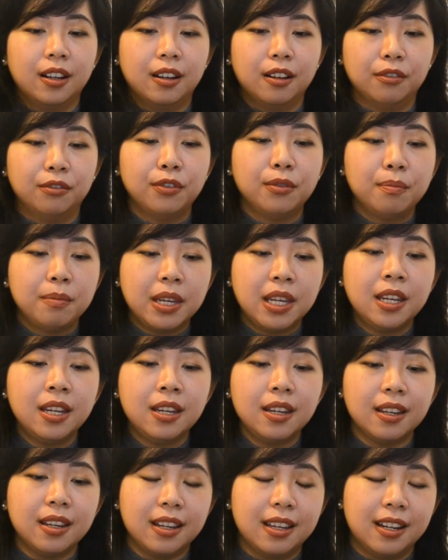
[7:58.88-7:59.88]
For
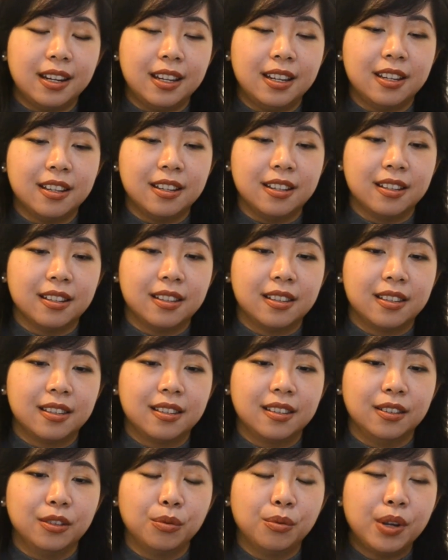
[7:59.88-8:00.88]
me, it is
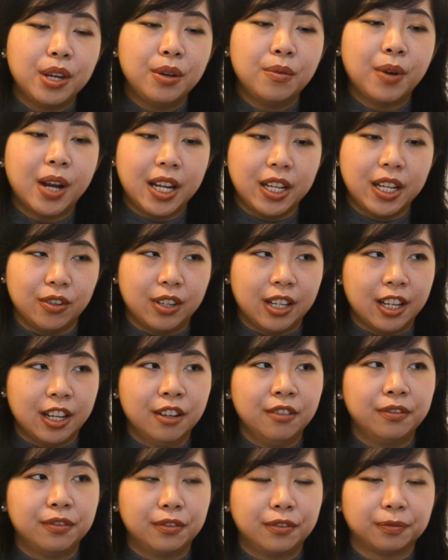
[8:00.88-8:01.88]
doing what
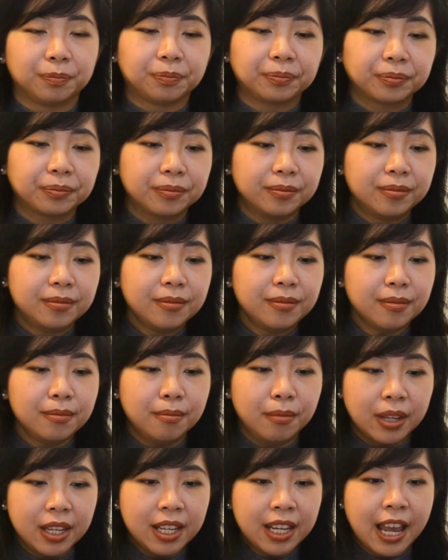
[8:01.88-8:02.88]
love,
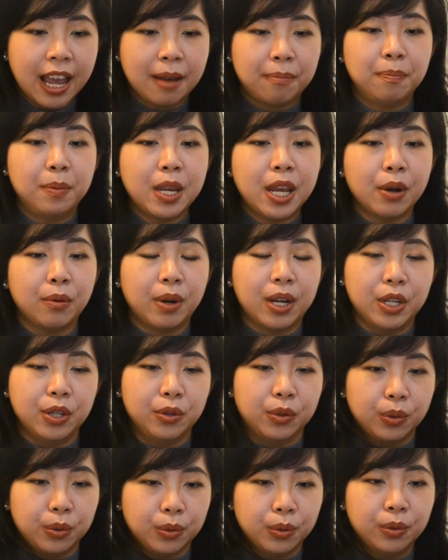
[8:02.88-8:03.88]
being happy at what
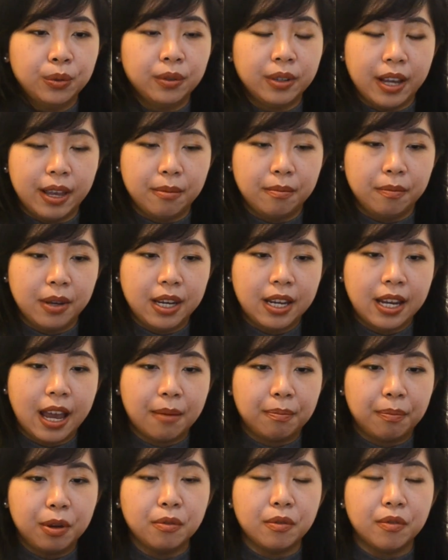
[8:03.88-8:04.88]
you do, and being
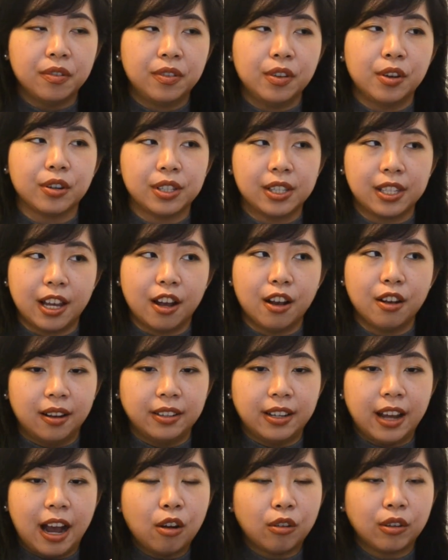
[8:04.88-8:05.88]
happy with yourself.
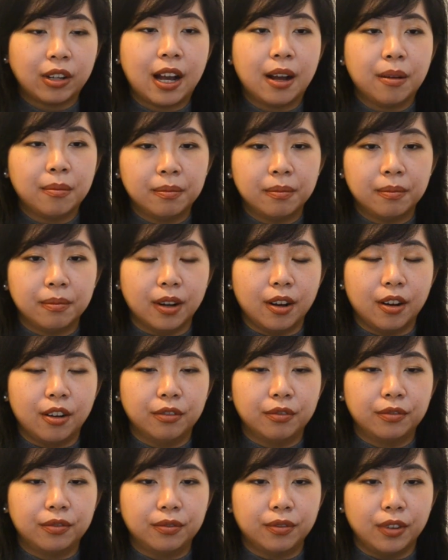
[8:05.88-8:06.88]
The outcome of
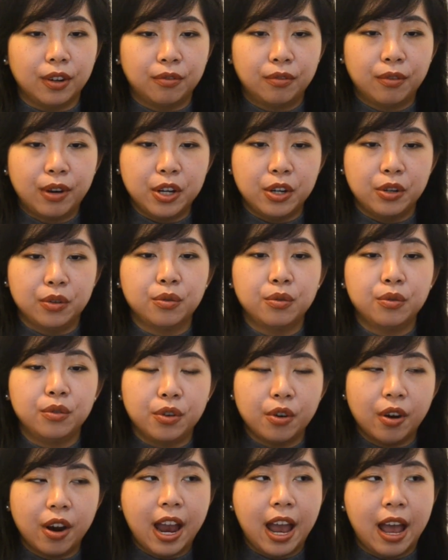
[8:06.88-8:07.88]
what you do,
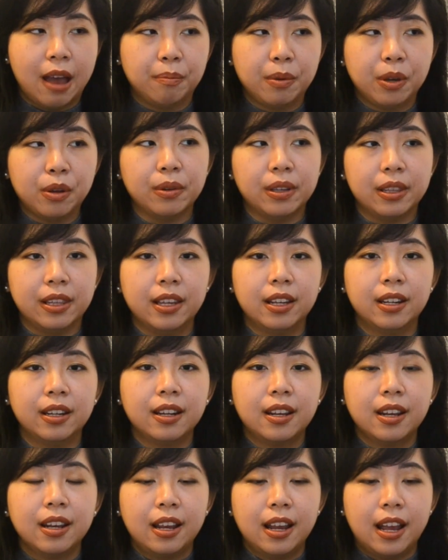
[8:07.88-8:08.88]
you are happy with it,
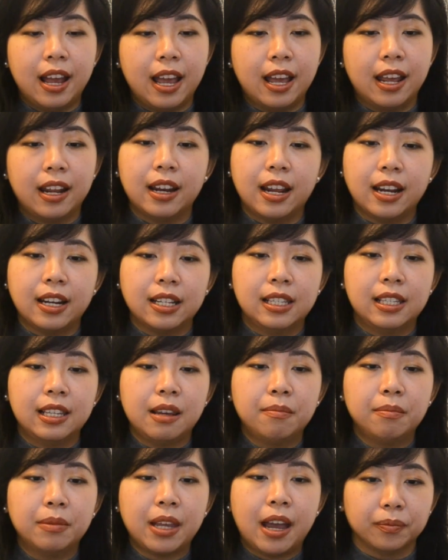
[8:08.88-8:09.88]
and at the
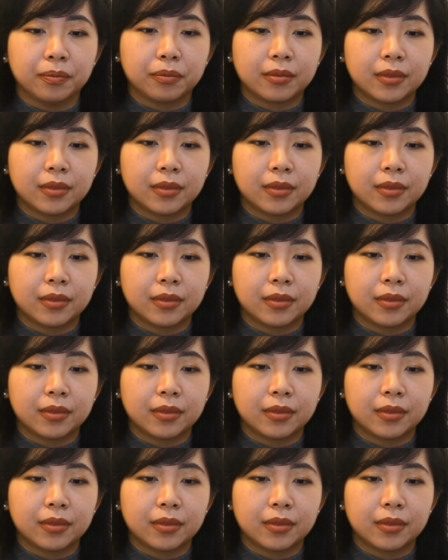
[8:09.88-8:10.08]
same time,